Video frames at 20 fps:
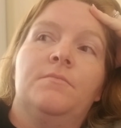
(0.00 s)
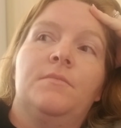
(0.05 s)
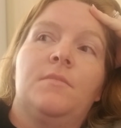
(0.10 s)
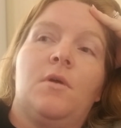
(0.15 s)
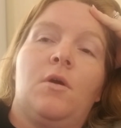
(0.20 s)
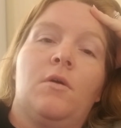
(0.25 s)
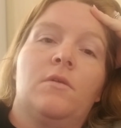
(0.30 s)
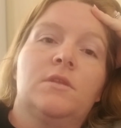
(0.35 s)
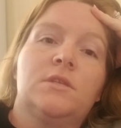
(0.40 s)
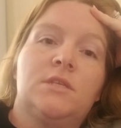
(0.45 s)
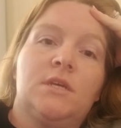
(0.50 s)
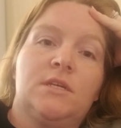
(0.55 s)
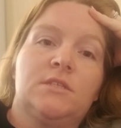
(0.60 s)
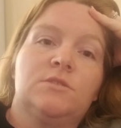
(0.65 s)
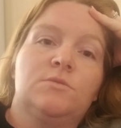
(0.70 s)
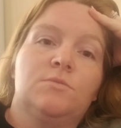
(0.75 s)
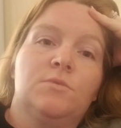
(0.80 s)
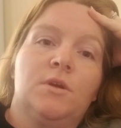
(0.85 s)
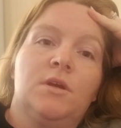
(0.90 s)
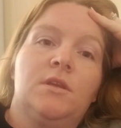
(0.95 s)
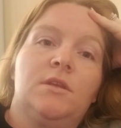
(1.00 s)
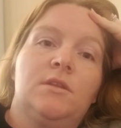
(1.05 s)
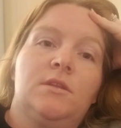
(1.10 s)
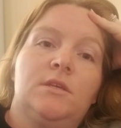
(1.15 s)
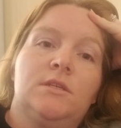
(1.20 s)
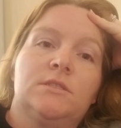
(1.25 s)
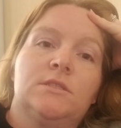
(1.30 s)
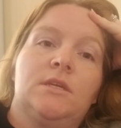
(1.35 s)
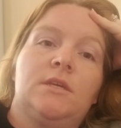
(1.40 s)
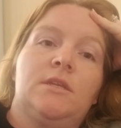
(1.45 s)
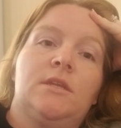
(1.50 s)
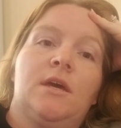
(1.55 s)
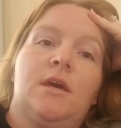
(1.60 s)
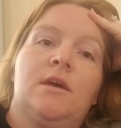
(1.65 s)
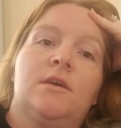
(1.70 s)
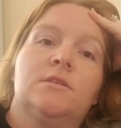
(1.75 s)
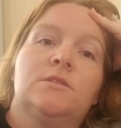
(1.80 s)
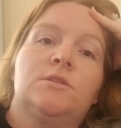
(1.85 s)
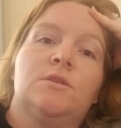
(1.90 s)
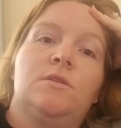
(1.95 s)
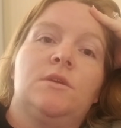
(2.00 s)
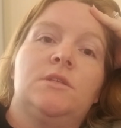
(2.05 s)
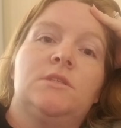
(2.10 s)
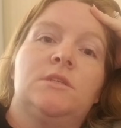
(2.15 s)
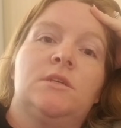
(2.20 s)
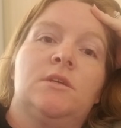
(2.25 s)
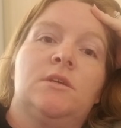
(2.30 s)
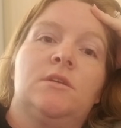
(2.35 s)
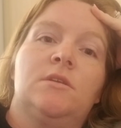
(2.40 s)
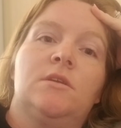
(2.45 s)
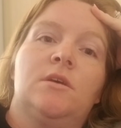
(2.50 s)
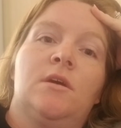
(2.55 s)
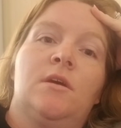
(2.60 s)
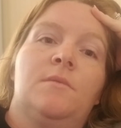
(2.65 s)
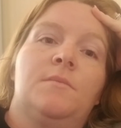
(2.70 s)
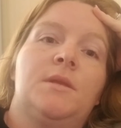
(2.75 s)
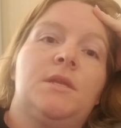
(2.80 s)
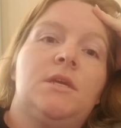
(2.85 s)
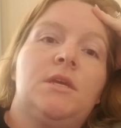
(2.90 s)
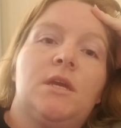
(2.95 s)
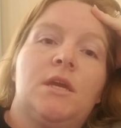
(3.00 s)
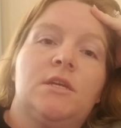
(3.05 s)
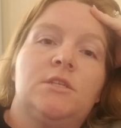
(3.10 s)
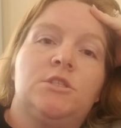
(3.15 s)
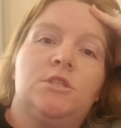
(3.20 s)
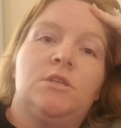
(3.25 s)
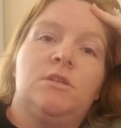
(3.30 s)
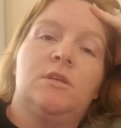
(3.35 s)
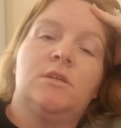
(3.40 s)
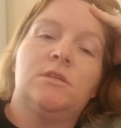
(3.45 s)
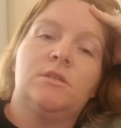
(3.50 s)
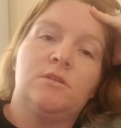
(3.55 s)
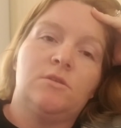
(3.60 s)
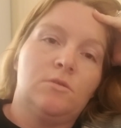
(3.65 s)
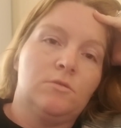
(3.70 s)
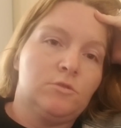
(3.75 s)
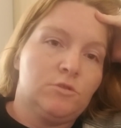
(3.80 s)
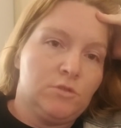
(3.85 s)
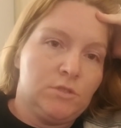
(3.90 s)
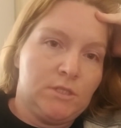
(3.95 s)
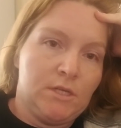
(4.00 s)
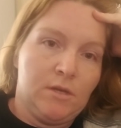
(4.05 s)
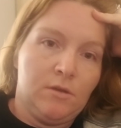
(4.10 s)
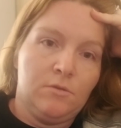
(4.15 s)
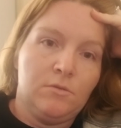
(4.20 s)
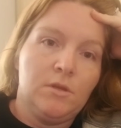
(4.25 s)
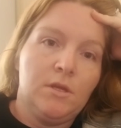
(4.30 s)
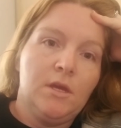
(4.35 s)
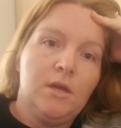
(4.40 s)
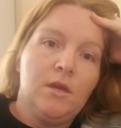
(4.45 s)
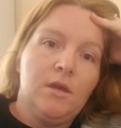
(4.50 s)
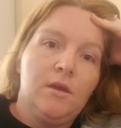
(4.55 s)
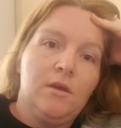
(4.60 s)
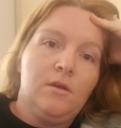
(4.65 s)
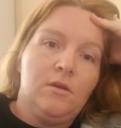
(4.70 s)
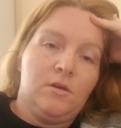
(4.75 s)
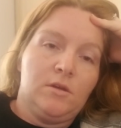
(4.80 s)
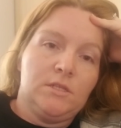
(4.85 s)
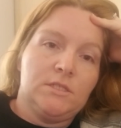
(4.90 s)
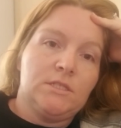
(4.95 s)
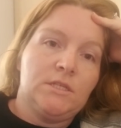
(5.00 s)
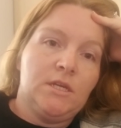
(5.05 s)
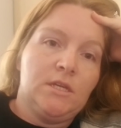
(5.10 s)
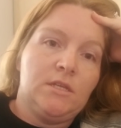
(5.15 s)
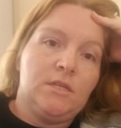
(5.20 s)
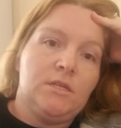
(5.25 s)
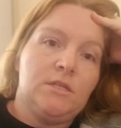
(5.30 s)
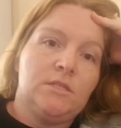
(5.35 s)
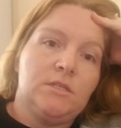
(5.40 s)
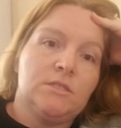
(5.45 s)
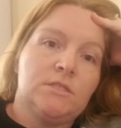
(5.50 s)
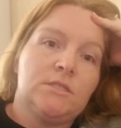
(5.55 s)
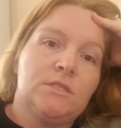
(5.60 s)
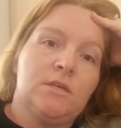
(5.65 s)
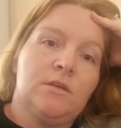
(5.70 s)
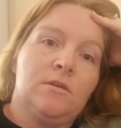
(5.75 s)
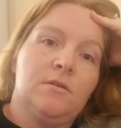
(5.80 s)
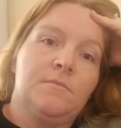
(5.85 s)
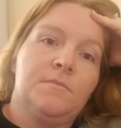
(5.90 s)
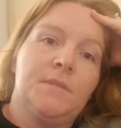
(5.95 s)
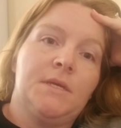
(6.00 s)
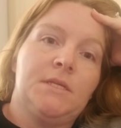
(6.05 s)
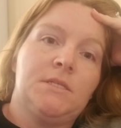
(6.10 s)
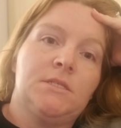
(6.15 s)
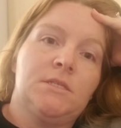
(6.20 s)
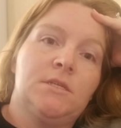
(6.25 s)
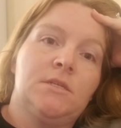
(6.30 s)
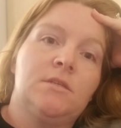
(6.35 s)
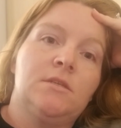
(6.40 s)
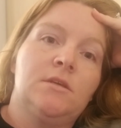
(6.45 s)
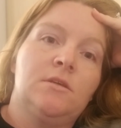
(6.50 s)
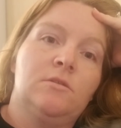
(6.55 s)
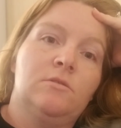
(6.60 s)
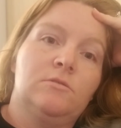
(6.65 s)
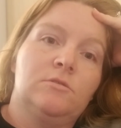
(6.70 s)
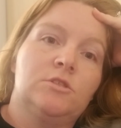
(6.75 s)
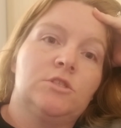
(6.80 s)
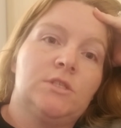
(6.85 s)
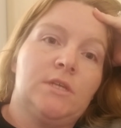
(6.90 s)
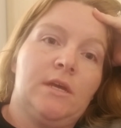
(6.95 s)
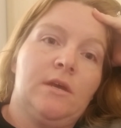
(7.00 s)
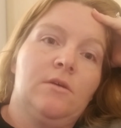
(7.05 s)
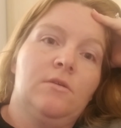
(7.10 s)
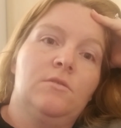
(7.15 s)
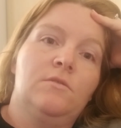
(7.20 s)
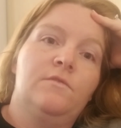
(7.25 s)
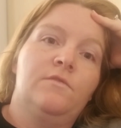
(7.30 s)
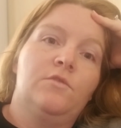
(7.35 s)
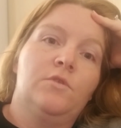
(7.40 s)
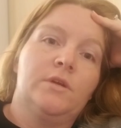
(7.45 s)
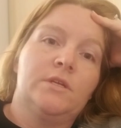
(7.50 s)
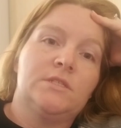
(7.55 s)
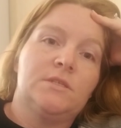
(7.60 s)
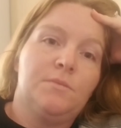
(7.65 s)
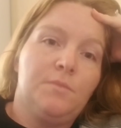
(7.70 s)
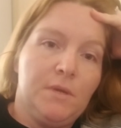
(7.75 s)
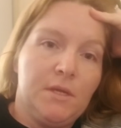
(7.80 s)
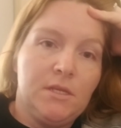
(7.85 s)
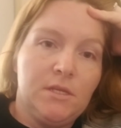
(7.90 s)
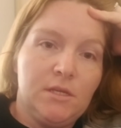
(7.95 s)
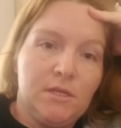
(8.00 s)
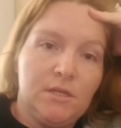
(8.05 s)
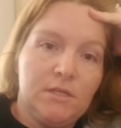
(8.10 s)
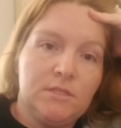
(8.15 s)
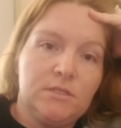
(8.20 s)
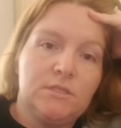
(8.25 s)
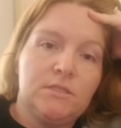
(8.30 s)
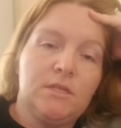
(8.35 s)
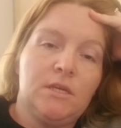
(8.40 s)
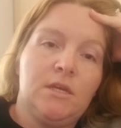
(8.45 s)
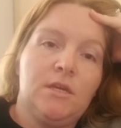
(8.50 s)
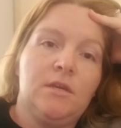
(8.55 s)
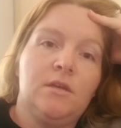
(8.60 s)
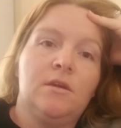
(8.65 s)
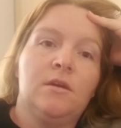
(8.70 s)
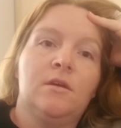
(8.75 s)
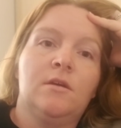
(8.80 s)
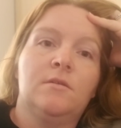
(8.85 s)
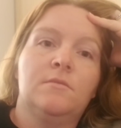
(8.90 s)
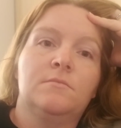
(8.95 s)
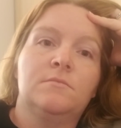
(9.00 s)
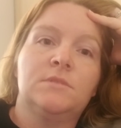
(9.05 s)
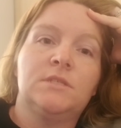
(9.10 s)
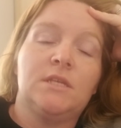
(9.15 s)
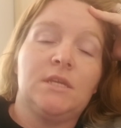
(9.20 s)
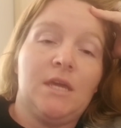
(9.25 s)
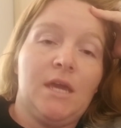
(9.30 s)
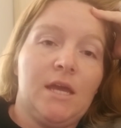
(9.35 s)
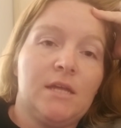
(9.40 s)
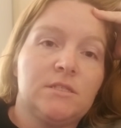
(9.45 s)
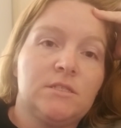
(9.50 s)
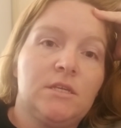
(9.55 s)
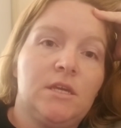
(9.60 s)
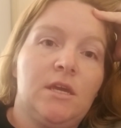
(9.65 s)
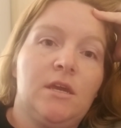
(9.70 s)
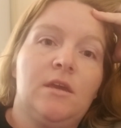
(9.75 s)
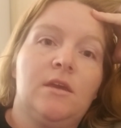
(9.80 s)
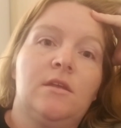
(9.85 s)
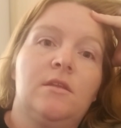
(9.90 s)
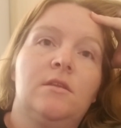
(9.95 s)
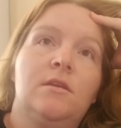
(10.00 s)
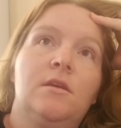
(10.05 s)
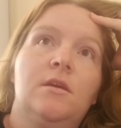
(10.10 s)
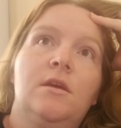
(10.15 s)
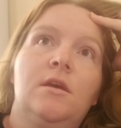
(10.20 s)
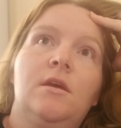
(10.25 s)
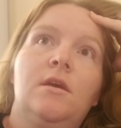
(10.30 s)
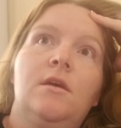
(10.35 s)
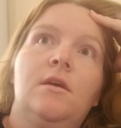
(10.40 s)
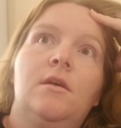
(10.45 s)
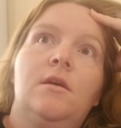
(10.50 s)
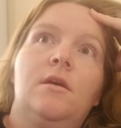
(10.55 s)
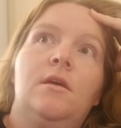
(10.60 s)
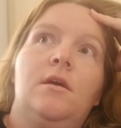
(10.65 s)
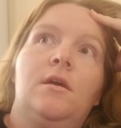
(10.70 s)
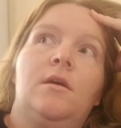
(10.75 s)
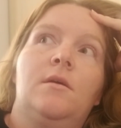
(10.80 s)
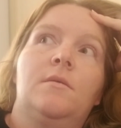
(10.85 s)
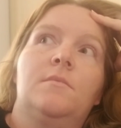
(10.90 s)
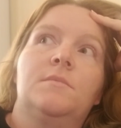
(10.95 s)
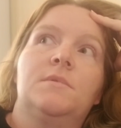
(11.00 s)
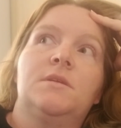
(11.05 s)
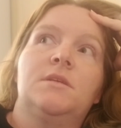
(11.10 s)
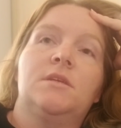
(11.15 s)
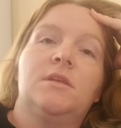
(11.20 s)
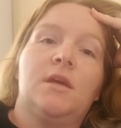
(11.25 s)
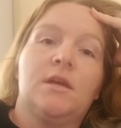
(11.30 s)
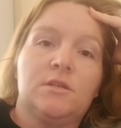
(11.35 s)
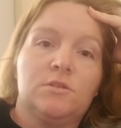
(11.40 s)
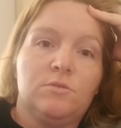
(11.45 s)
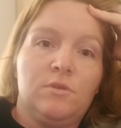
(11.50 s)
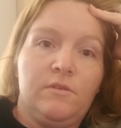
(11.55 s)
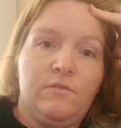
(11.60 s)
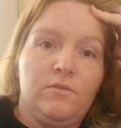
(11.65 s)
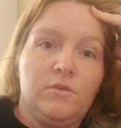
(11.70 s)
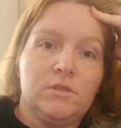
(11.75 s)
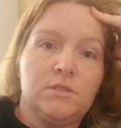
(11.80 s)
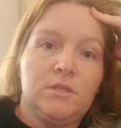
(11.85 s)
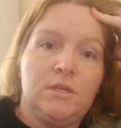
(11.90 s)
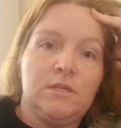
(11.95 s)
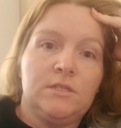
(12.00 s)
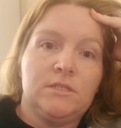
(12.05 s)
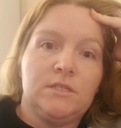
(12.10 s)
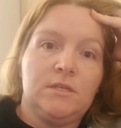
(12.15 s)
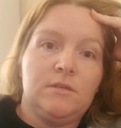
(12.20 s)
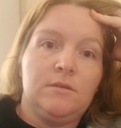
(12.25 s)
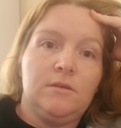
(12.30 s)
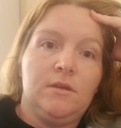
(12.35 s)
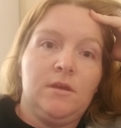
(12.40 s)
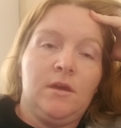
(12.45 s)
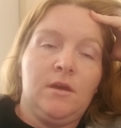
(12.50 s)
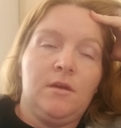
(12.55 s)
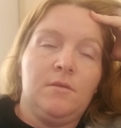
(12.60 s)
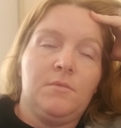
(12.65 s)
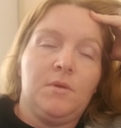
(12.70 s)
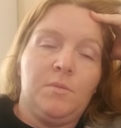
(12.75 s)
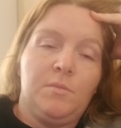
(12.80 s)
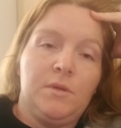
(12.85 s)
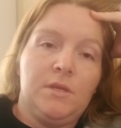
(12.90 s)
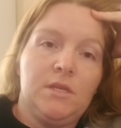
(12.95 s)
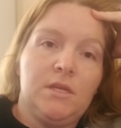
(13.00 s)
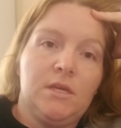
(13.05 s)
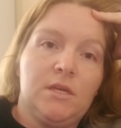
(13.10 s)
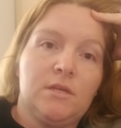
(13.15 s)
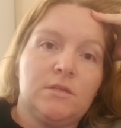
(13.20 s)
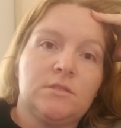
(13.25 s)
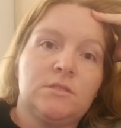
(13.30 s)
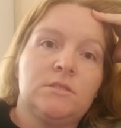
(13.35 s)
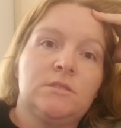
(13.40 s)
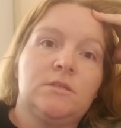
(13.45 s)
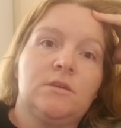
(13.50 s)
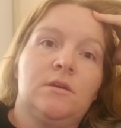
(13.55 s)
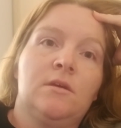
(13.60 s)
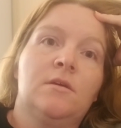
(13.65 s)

all the tests run and things like that. So they did an EKG. They did an ultrasound on his kidneys. They did an ultrasound for his appendix. They did a CAT scan. They did x-ray for his appendix.